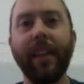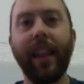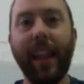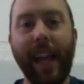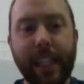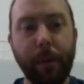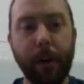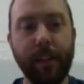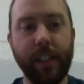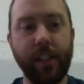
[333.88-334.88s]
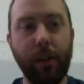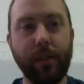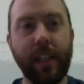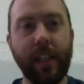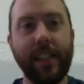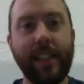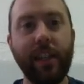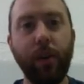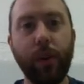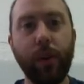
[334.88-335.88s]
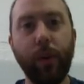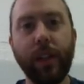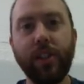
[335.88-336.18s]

The last part of these notes deal with what's